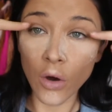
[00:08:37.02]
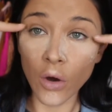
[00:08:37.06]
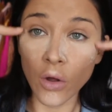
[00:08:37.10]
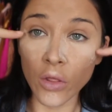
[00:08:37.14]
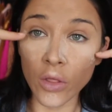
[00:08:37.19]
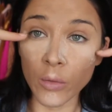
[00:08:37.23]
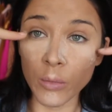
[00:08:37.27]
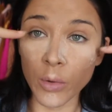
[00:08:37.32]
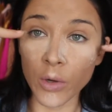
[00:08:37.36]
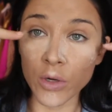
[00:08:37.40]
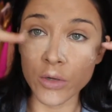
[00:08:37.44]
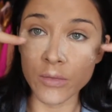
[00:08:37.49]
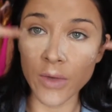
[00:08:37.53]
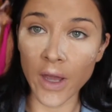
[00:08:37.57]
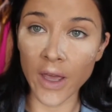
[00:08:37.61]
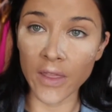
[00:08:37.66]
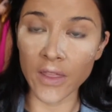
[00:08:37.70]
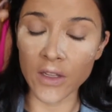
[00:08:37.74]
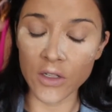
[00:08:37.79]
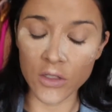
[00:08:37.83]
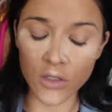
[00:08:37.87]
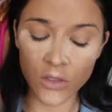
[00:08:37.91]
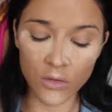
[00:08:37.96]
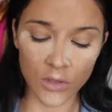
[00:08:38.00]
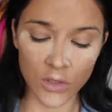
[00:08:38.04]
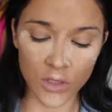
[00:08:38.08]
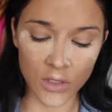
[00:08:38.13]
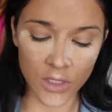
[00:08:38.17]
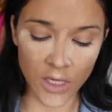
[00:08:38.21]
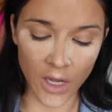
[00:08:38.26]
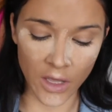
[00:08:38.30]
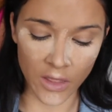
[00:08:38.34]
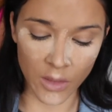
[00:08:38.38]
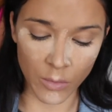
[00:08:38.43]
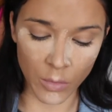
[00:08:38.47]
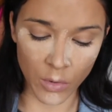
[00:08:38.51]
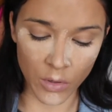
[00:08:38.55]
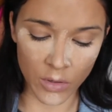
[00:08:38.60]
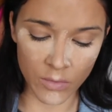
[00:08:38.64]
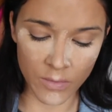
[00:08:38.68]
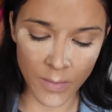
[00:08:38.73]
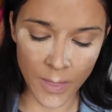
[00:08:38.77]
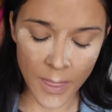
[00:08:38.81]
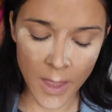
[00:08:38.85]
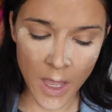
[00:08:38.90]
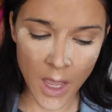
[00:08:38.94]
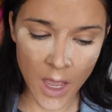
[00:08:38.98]
on the bottom and down the
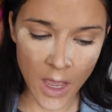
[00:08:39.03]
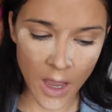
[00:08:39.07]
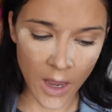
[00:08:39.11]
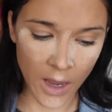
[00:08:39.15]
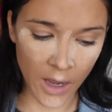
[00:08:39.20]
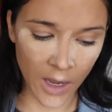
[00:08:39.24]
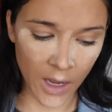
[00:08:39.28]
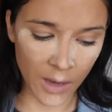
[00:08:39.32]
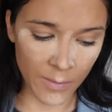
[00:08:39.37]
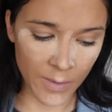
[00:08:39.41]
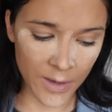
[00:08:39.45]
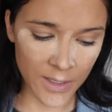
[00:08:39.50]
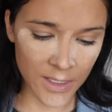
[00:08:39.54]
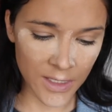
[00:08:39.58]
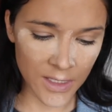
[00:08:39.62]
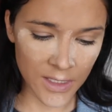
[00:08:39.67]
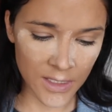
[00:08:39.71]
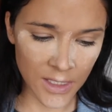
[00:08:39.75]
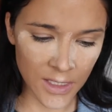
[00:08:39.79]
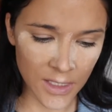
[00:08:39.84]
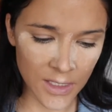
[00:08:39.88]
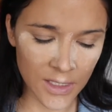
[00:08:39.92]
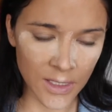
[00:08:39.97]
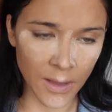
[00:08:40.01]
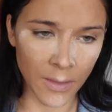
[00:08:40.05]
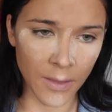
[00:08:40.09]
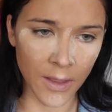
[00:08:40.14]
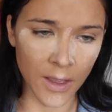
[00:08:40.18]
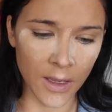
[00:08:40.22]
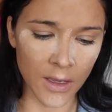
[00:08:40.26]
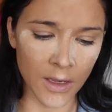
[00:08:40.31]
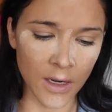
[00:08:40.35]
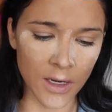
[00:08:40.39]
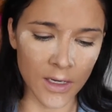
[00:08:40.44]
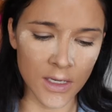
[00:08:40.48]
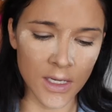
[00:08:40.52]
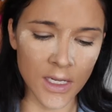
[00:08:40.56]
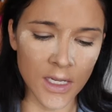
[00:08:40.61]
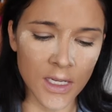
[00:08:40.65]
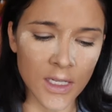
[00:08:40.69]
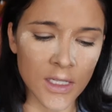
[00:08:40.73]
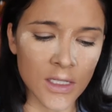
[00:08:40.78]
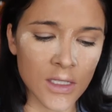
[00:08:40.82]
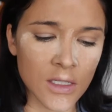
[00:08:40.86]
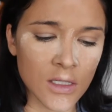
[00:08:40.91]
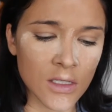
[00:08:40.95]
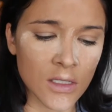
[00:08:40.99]
bottom. I did see something, a
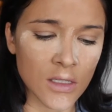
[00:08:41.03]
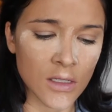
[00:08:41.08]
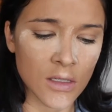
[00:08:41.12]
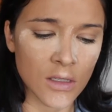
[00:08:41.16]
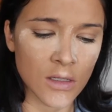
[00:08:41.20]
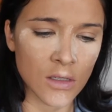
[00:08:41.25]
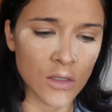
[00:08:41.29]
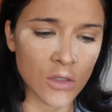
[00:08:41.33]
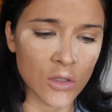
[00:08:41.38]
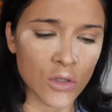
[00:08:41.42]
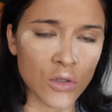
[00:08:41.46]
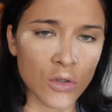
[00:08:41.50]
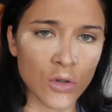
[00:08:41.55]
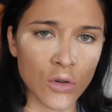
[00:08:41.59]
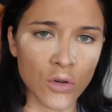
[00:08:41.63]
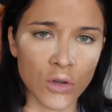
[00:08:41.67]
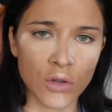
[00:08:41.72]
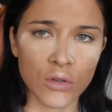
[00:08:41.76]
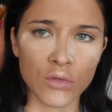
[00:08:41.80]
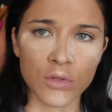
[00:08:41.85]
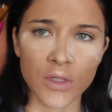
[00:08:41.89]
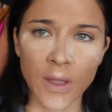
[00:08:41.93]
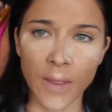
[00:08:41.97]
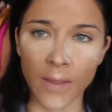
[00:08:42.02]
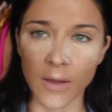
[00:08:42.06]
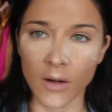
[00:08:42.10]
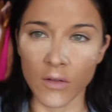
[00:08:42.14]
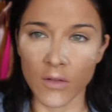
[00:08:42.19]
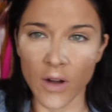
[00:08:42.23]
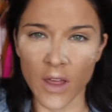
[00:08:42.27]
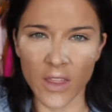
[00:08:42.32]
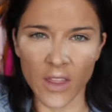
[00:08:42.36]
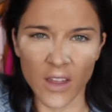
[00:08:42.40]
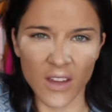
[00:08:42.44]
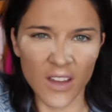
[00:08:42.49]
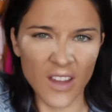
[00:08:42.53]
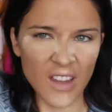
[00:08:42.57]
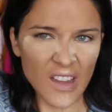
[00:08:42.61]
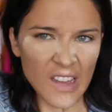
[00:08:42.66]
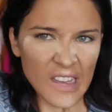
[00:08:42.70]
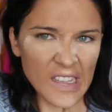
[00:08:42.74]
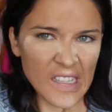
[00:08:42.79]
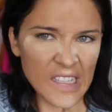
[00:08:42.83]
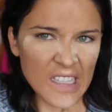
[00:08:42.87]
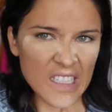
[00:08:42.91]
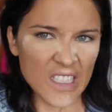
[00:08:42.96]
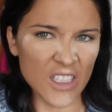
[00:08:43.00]
Nikki's tutorial something or other.
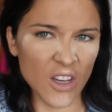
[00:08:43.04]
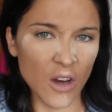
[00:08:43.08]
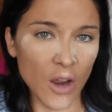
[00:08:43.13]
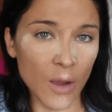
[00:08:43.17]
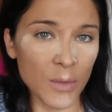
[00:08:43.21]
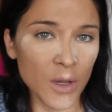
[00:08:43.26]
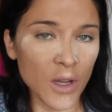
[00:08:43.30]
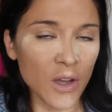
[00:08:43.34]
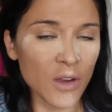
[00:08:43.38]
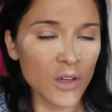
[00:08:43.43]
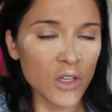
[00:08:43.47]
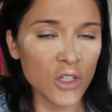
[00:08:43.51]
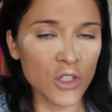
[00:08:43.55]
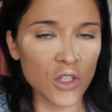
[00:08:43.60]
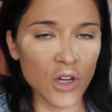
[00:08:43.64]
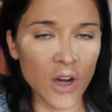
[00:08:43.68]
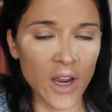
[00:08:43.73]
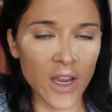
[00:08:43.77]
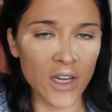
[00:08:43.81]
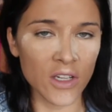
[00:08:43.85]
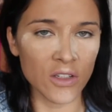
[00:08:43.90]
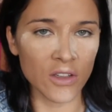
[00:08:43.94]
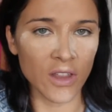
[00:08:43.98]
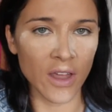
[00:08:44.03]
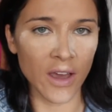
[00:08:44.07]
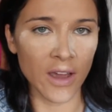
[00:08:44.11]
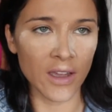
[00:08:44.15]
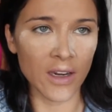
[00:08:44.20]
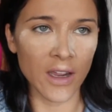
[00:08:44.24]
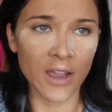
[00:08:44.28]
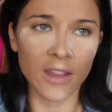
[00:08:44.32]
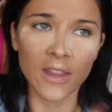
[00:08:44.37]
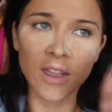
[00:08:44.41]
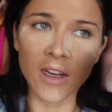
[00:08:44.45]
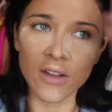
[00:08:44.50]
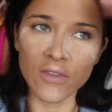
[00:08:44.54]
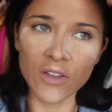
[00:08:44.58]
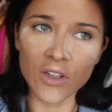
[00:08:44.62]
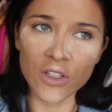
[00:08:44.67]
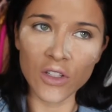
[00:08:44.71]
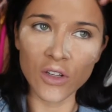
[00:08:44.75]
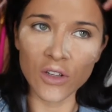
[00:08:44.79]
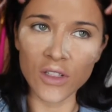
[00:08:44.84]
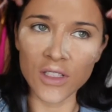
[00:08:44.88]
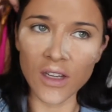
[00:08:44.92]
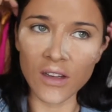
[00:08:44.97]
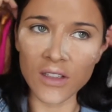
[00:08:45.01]
So I'm going to try and do that, and then if it
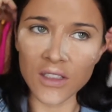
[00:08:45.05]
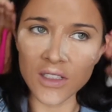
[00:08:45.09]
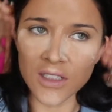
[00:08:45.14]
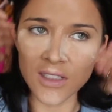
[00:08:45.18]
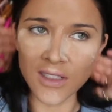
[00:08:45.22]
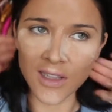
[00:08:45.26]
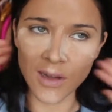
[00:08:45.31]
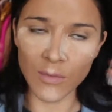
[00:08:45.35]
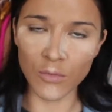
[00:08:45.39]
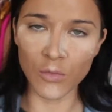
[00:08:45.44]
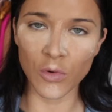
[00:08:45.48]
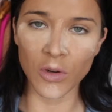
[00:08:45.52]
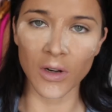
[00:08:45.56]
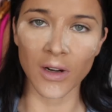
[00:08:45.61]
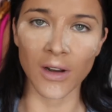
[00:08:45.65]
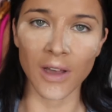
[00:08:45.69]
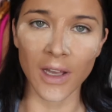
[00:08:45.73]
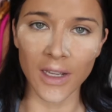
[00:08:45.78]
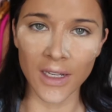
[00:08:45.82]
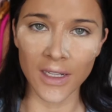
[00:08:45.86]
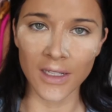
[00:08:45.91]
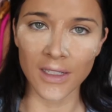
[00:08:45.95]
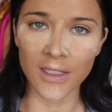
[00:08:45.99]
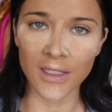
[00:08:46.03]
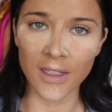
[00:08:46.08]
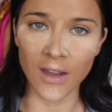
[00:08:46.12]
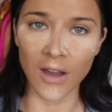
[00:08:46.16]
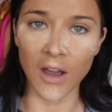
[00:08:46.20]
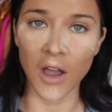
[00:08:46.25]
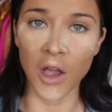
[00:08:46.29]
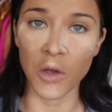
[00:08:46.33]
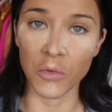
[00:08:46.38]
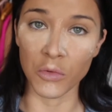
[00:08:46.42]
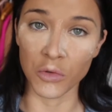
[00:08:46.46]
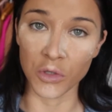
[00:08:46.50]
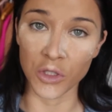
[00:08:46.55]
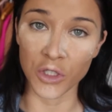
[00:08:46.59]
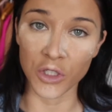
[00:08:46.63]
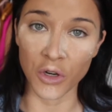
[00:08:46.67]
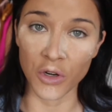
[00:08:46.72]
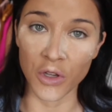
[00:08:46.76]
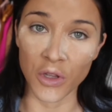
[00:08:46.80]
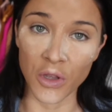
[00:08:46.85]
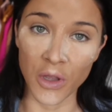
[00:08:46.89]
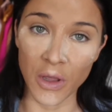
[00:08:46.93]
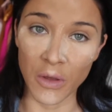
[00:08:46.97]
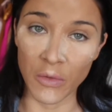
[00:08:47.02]
turns out somewhat like it, I will show
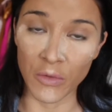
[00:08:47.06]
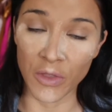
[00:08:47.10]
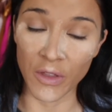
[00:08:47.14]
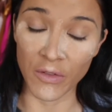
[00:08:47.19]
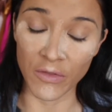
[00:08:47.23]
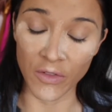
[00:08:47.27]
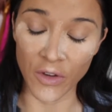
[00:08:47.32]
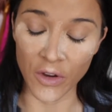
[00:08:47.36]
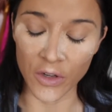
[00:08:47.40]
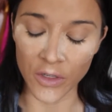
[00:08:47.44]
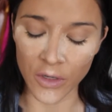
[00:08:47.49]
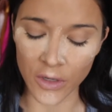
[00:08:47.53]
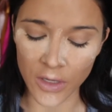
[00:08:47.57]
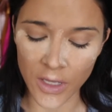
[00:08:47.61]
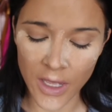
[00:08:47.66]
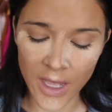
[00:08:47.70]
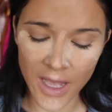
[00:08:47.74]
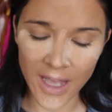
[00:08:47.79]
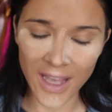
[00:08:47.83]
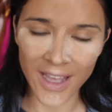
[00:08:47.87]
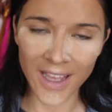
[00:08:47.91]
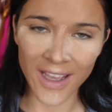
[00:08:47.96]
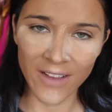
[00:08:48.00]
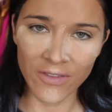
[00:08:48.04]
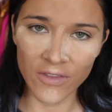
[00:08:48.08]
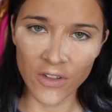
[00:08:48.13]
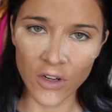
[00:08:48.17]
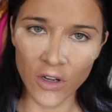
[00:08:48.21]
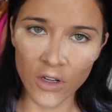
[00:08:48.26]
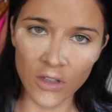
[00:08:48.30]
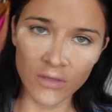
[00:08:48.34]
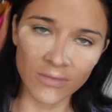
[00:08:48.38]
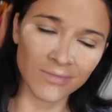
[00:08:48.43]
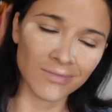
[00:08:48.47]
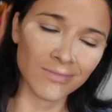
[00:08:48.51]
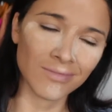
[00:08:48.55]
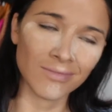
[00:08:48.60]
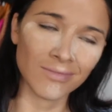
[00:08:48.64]
you the photo. If not,